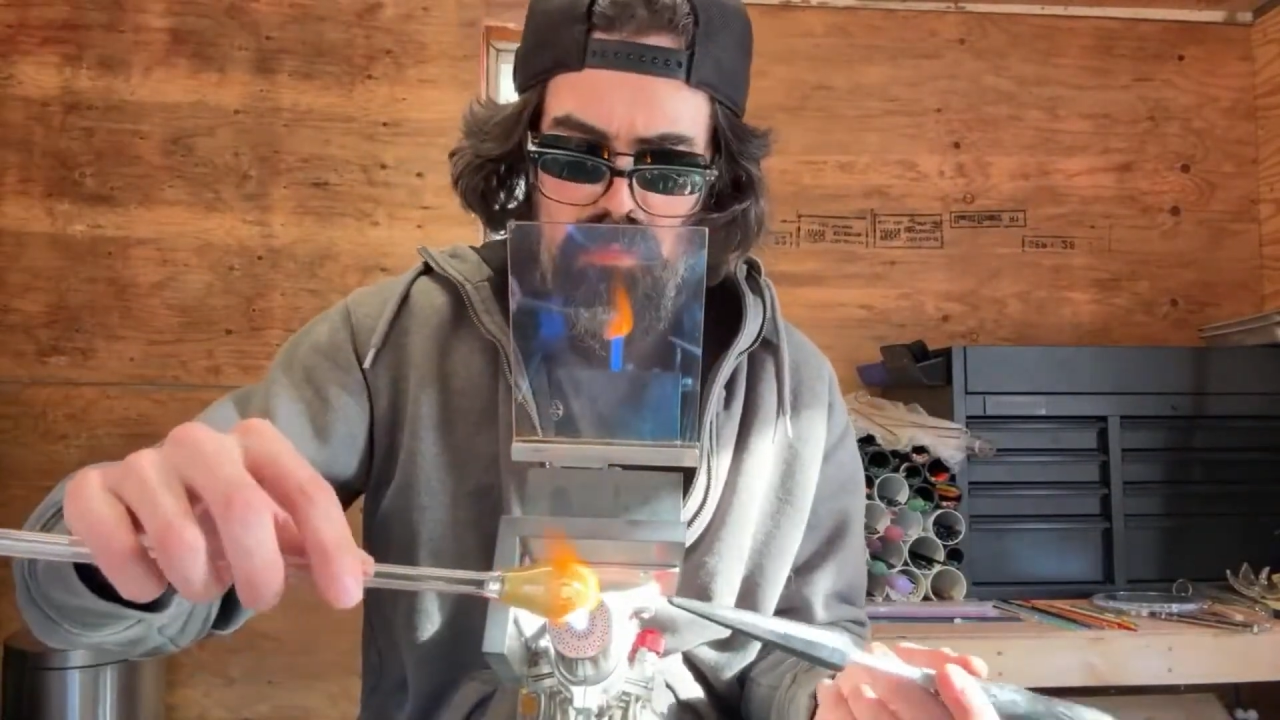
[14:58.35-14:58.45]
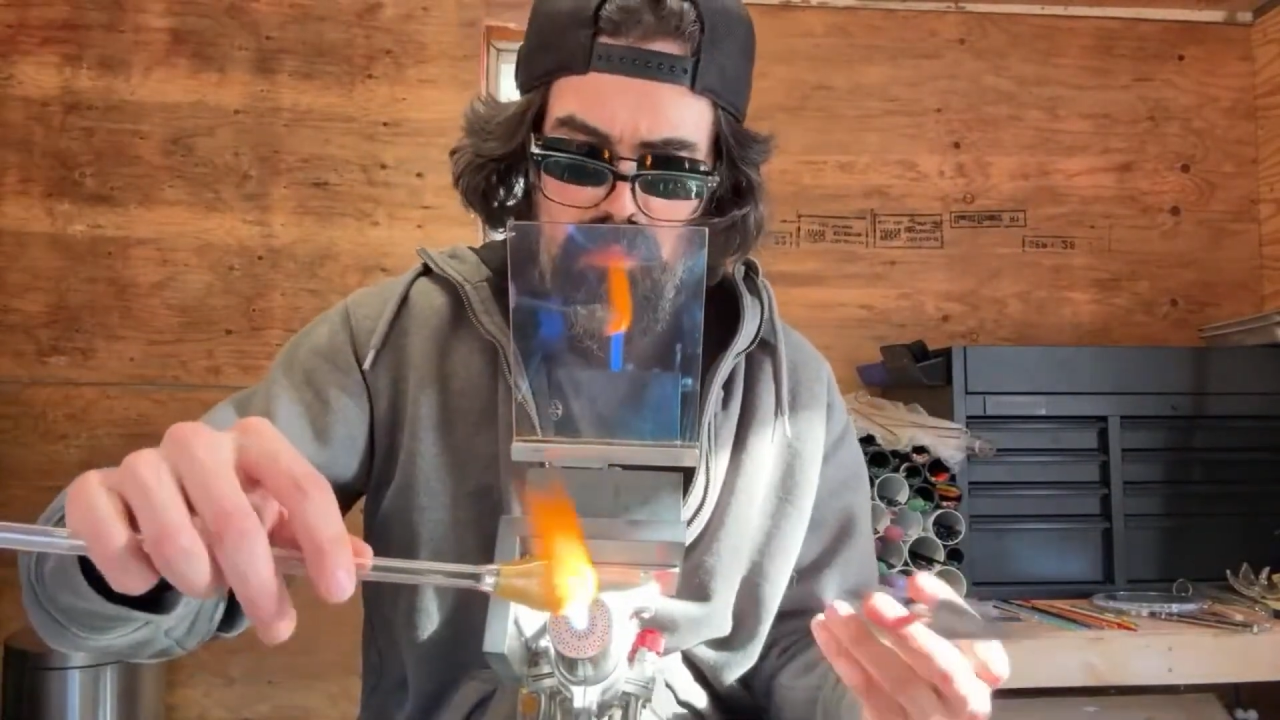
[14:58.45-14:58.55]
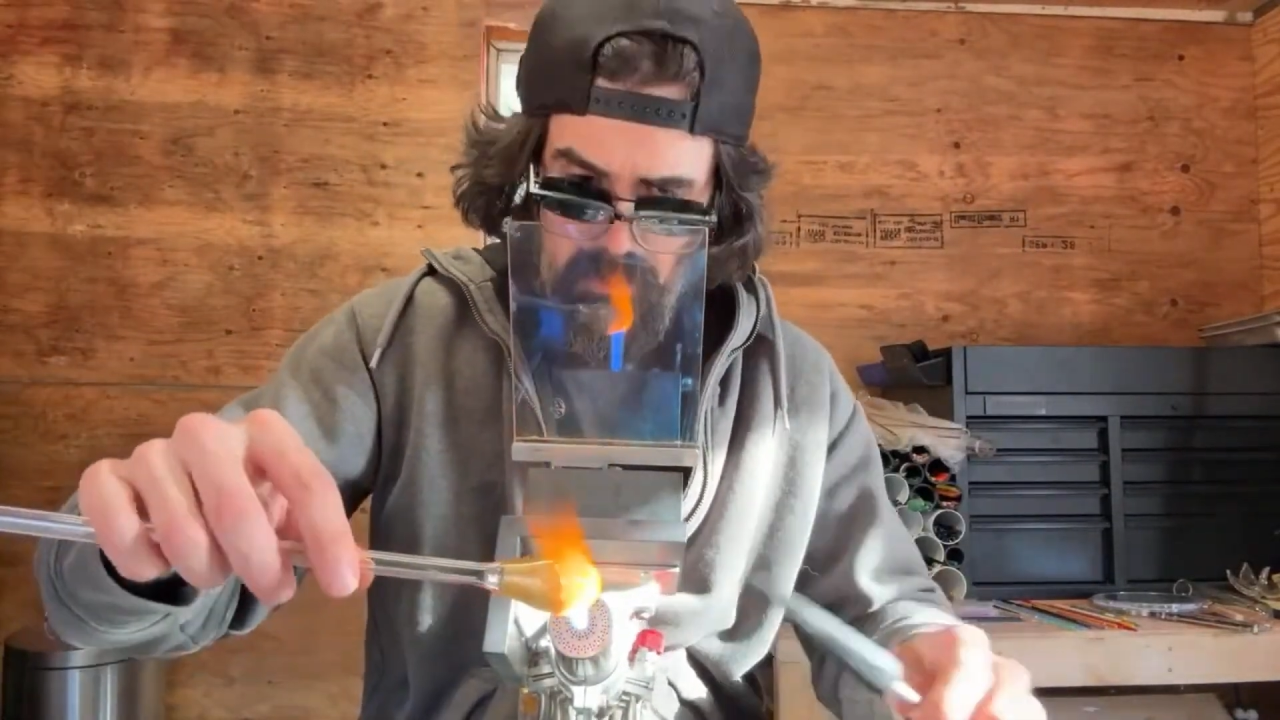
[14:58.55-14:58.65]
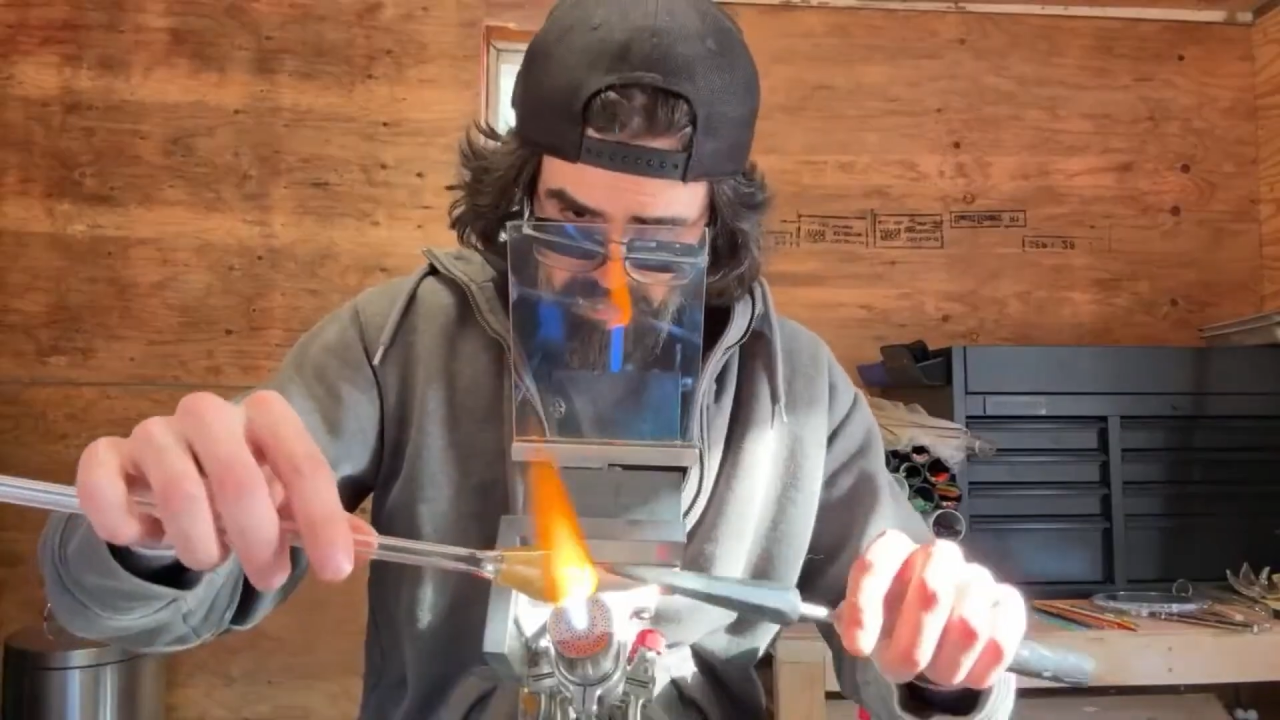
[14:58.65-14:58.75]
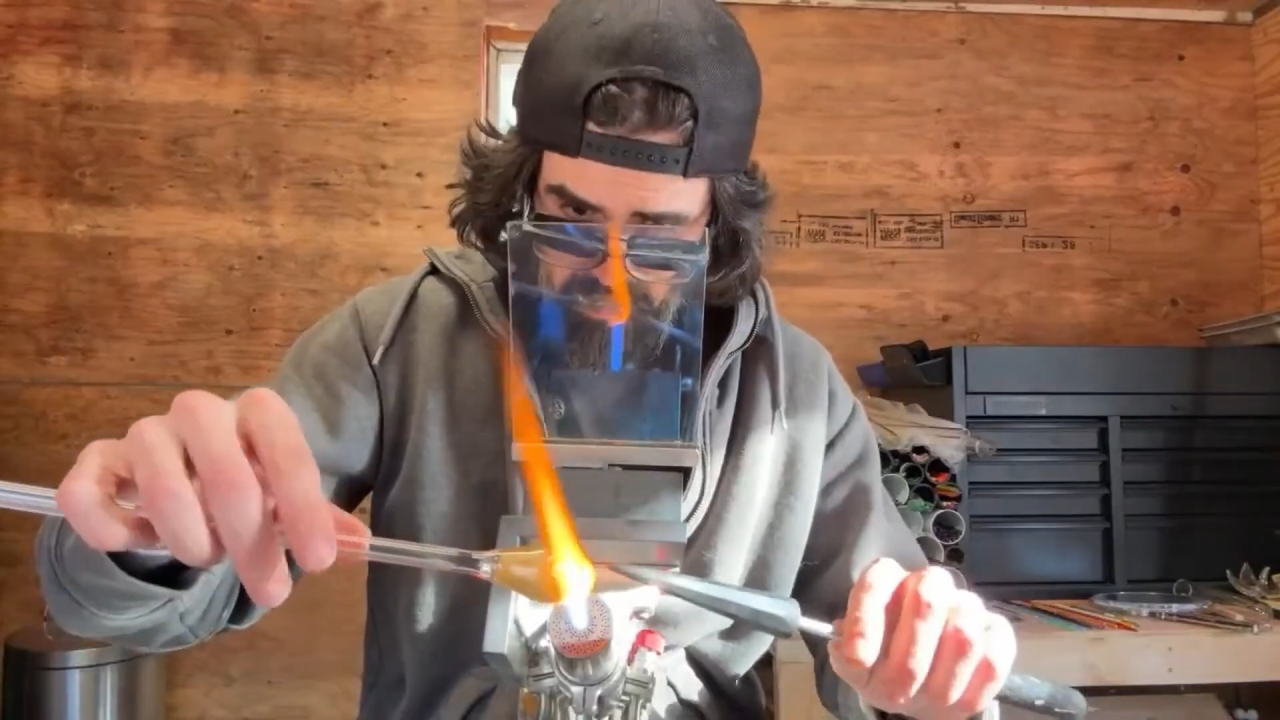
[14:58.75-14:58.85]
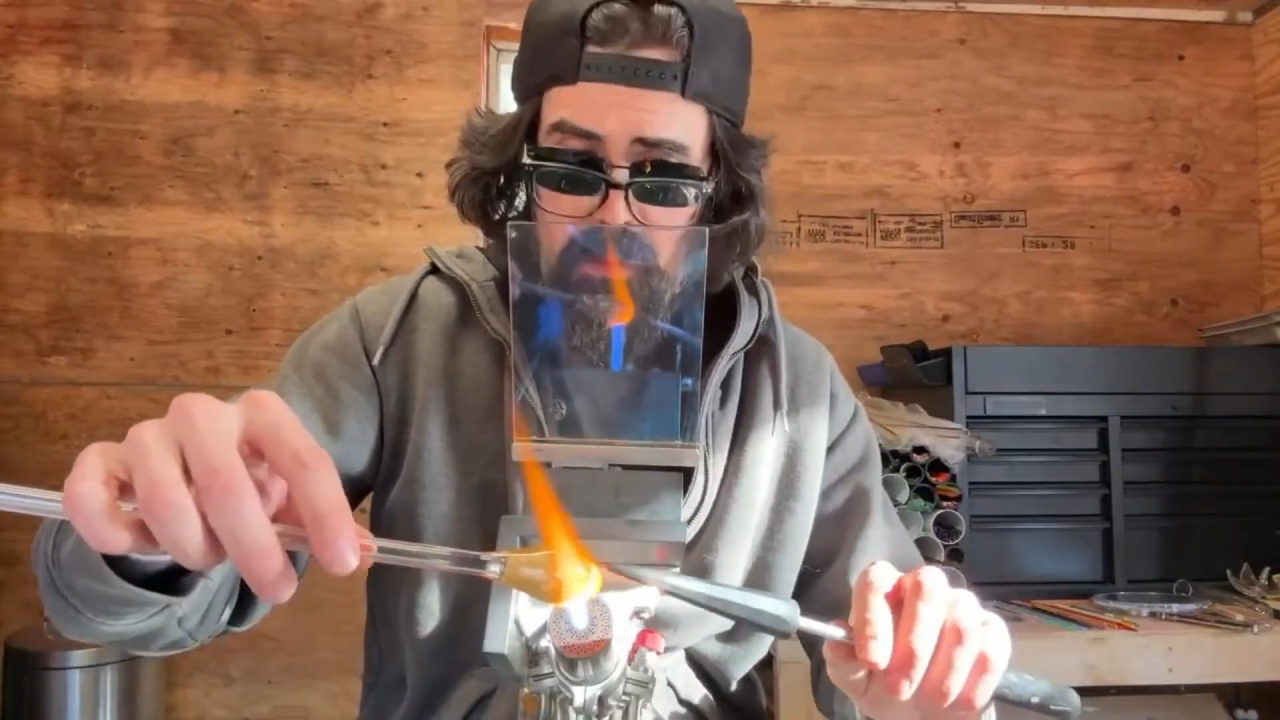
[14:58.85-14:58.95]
or a little